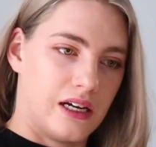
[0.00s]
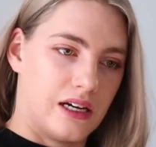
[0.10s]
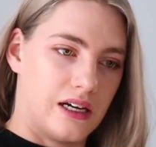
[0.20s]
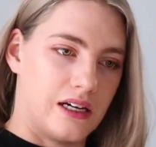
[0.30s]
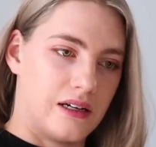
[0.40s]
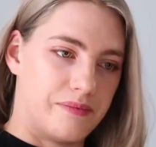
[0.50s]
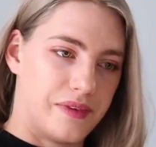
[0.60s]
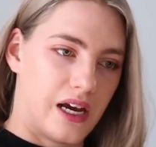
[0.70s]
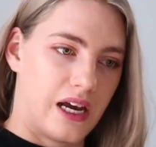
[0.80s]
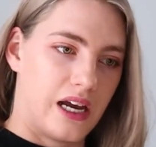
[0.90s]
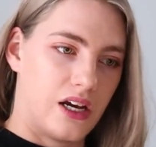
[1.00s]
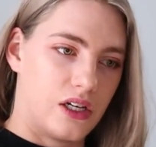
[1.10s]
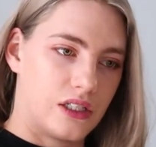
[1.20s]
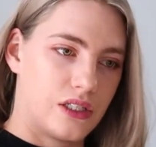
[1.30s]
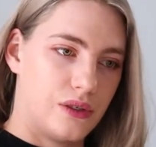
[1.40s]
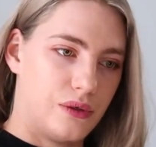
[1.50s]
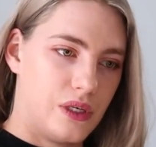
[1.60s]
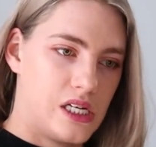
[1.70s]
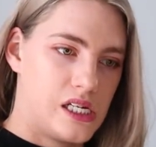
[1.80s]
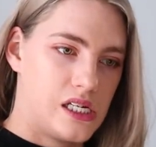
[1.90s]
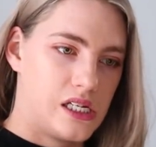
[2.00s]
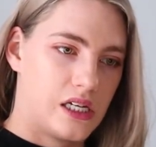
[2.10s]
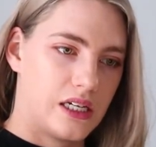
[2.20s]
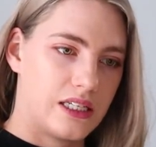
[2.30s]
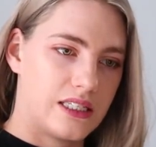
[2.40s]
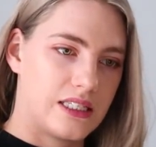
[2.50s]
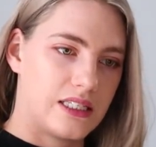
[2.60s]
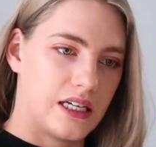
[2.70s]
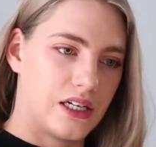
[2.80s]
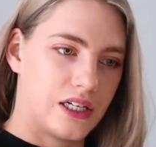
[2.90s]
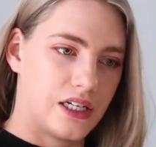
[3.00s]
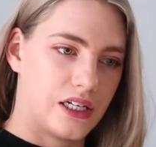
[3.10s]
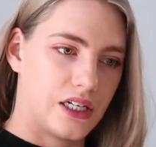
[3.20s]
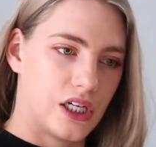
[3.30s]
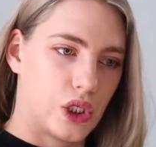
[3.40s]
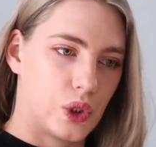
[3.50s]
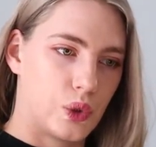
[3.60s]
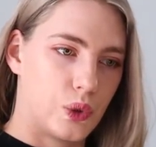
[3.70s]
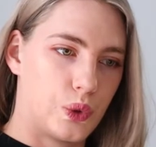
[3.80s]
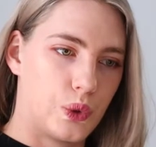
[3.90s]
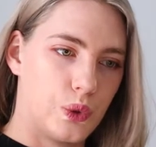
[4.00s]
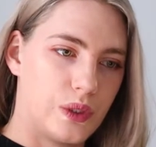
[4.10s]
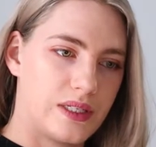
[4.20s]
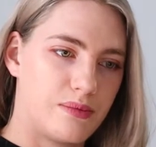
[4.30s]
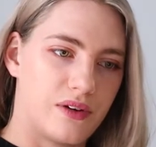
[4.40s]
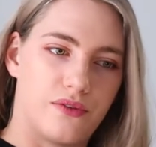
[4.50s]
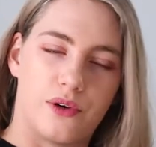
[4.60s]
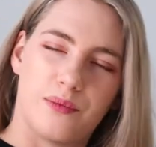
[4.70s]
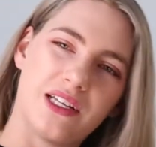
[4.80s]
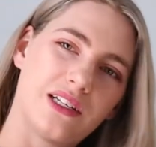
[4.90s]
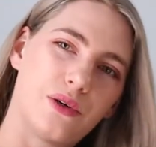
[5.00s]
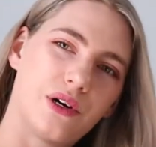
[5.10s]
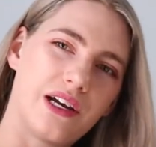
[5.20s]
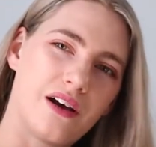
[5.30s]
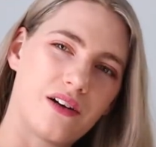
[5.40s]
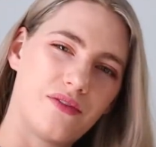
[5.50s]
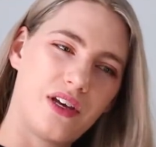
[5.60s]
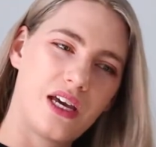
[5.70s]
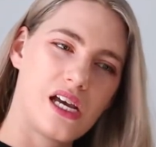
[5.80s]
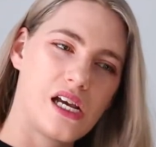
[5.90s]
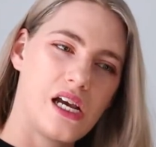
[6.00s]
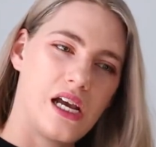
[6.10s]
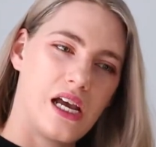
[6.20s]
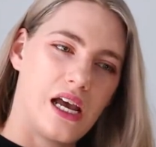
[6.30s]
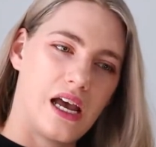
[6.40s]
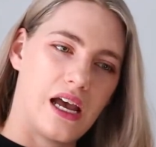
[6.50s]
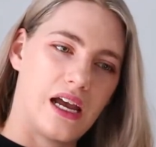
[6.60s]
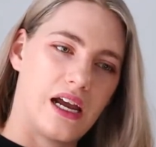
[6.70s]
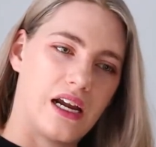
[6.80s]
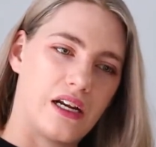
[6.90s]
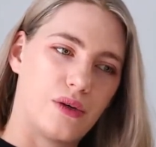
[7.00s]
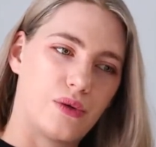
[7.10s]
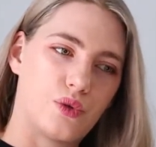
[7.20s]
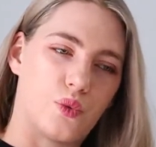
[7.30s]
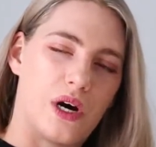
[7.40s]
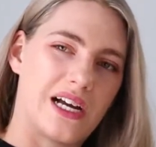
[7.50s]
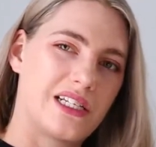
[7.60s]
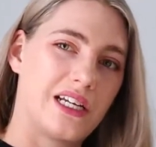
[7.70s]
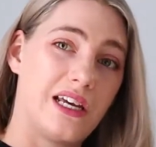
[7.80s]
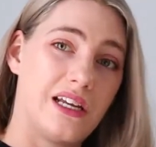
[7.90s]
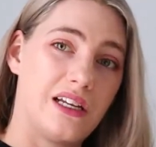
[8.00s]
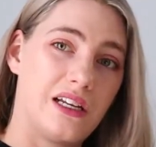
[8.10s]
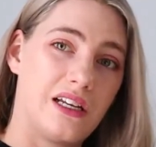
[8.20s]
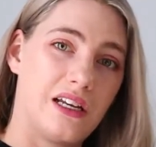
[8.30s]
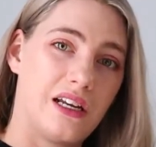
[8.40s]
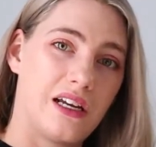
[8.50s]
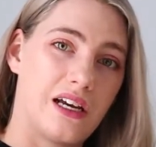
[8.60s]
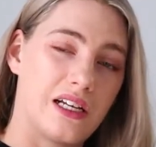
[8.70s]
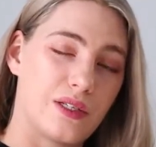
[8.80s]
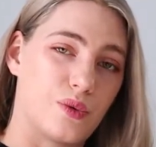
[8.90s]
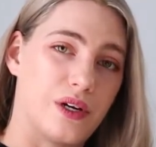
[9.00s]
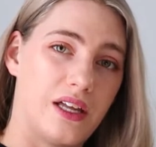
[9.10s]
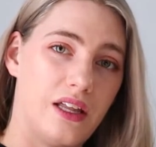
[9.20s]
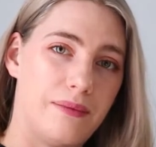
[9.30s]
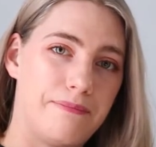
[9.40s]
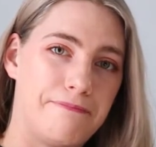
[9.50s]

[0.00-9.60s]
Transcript: I also consider who is performing the choreography and who's watching it as well.